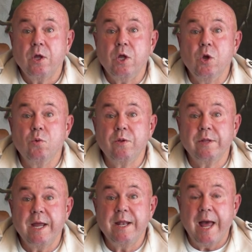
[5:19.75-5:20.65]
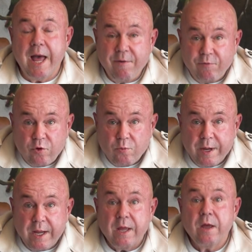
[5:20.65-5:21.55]
You will then have to
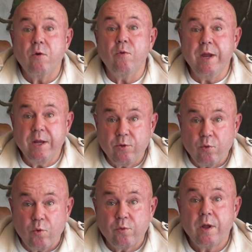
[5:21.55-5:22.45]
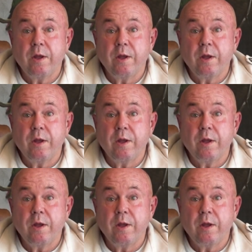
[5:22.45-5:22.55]
be retaught